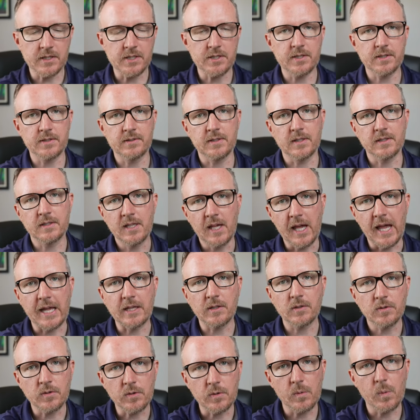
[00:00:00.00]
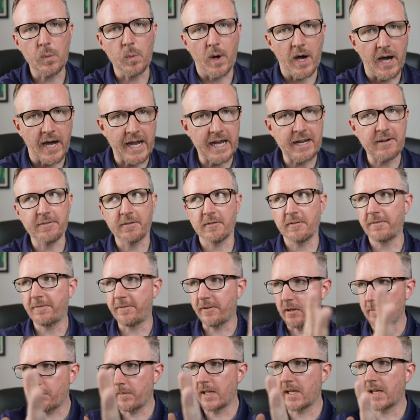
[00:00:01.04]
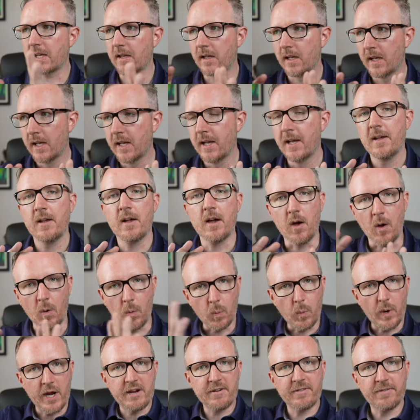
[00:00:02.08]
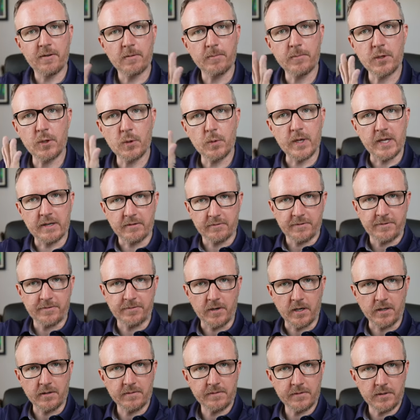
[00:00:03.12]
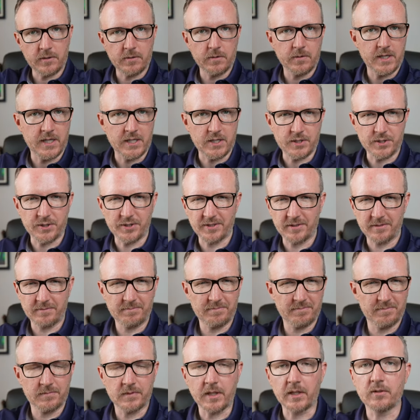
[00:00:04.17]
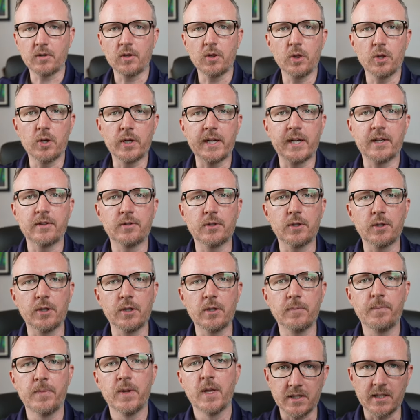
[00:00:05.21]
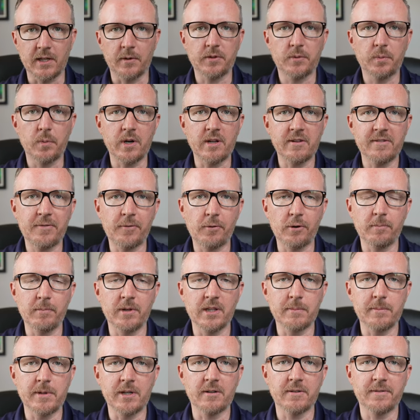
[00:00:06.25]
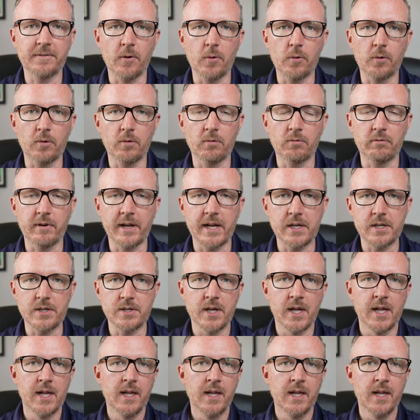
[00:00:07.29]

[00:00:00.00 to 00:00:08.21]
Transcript: is just a tad too wide for filming away from you, in front of you. It just doesn't look as good. Now a twenty-four millimeter focal range